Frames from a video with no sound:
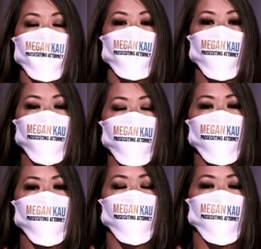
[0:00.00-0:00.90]
We are
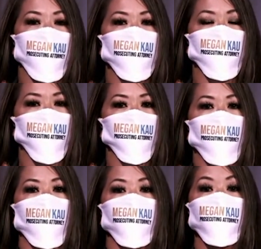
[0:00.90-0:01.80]
the experts
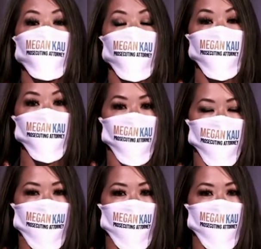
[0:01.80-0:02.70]
on criminal
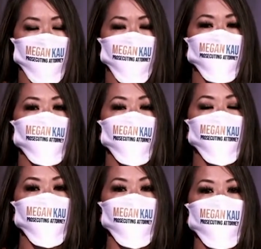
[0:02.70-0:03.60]
law, and so we
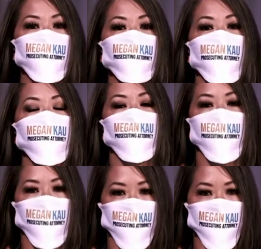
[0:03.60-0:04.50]
can educate the
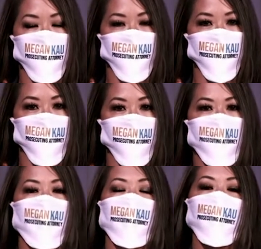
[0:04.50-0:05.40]
legislature
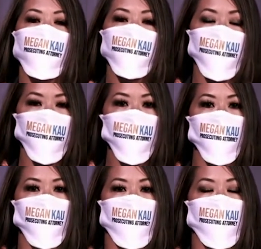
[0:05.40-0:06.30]
on criminal
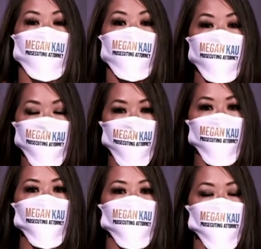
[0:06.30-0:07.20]
law.
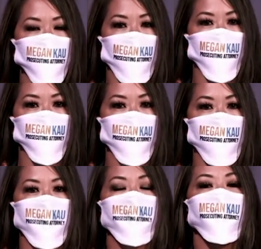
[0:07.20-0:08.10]
Information charging
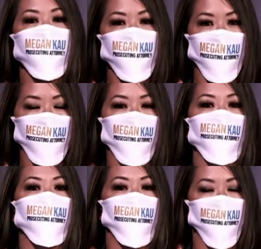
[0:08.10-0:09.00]
is within the
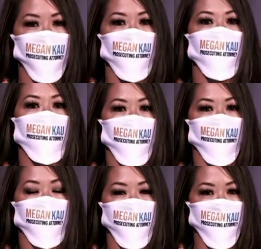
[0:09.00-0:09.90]
criminal law
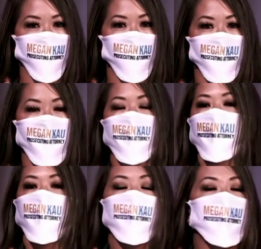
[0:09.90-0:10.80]
realm.
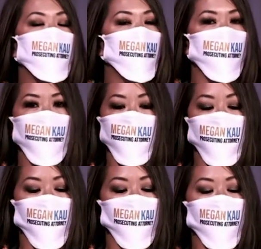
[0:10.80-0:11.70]

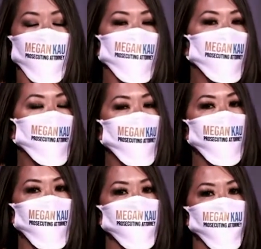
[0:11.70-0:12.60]
However, I,
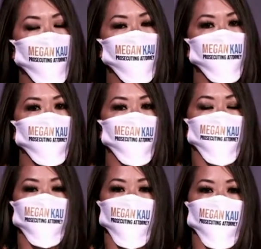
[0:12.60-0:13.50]
as a prosecuting
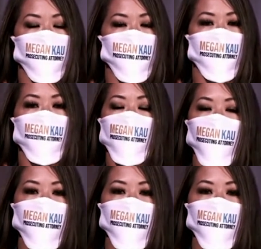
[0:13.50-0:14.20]
attorney, would